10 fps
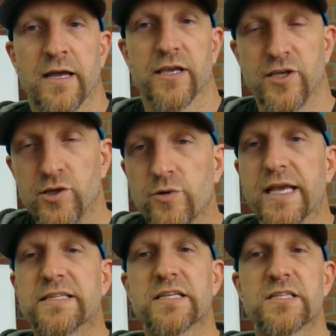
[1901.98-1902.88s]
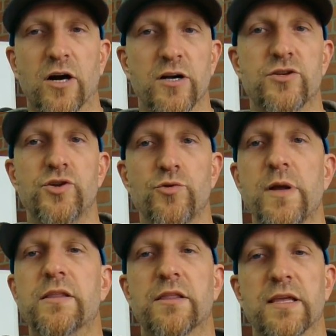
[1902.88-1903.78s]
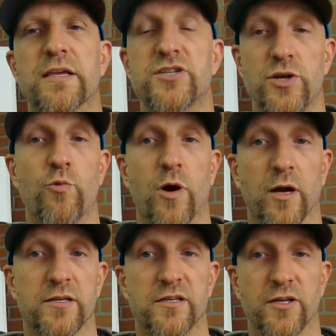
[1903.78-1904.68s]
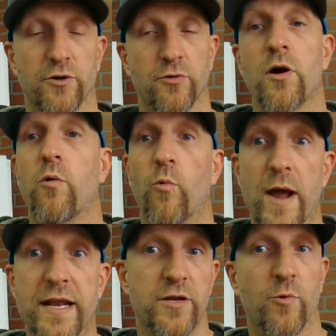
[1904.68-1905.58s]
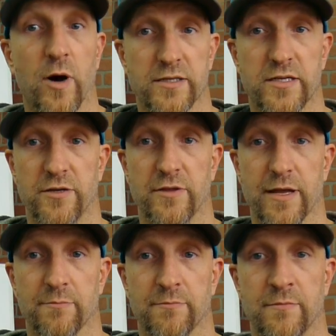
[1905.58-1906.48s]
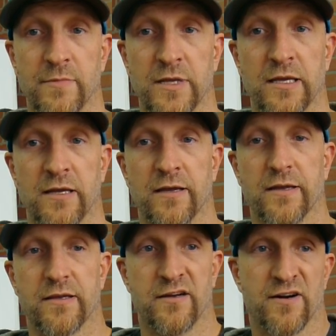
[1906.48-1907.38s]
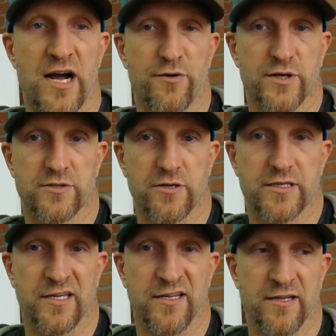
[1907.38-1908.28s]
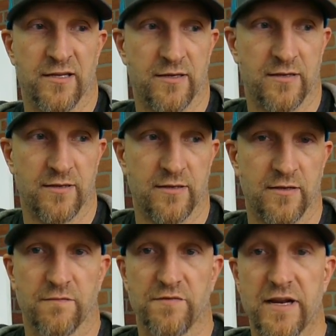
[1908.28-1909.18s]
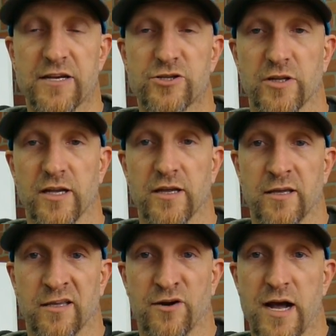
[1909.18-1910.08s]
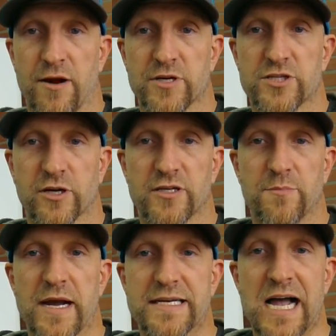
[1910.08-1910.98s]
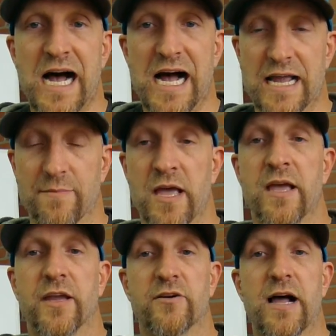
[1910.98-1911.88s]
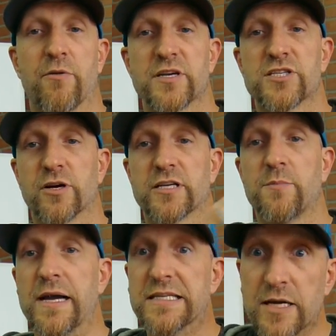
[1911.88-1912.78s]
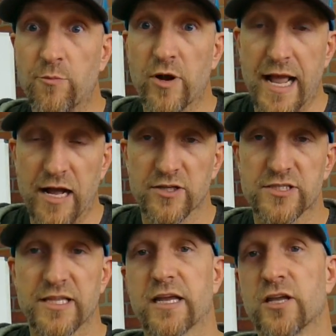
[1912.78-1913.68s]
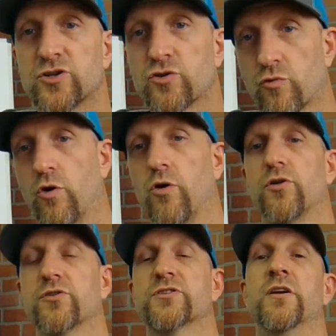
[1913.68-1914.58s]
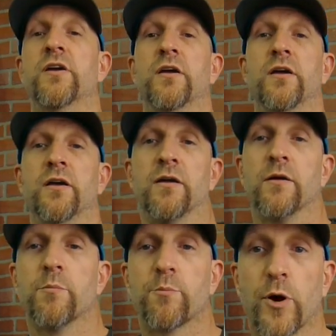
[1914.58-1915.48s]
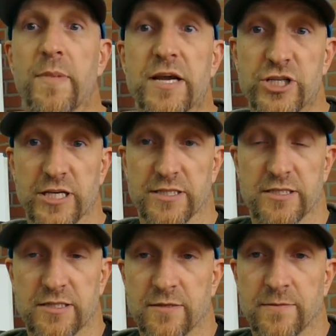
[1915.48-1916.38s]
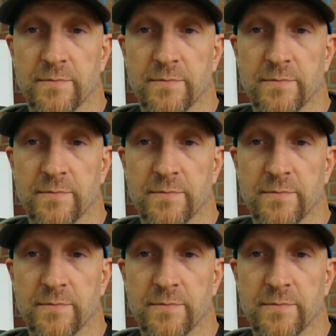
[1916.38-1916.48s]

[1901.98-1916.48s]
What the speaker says: You get to start doing the things you want to do when you want to do them. You're not restricted financially. You're not restricted by time. You're not restricted by someone else that controls permissions.